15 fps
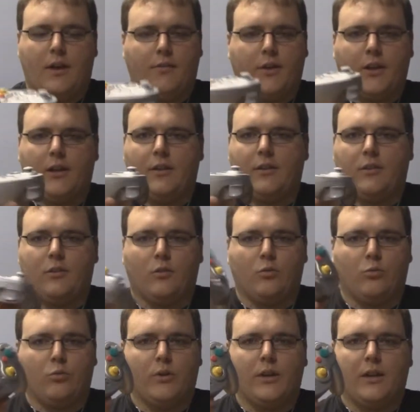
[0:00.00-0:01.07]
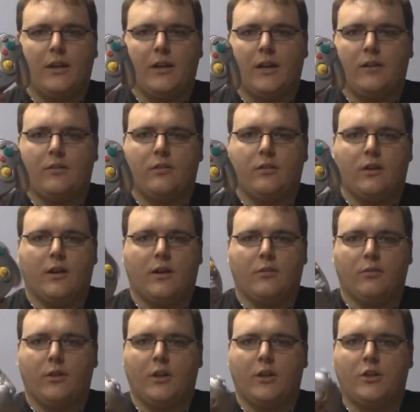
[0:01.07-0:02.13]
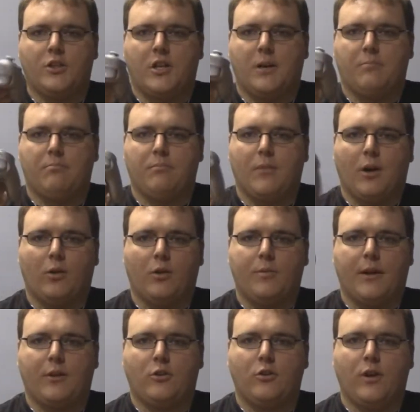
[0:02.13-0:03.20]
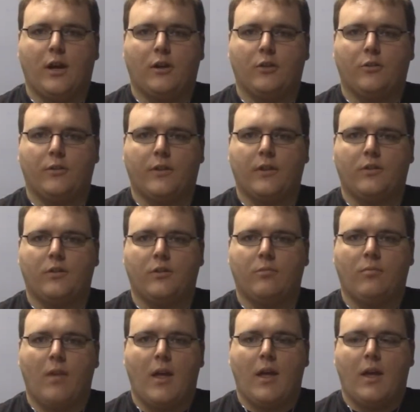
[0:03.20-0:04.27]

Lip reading: Everything in this is really nice, really good shape. Only paid $2 for this.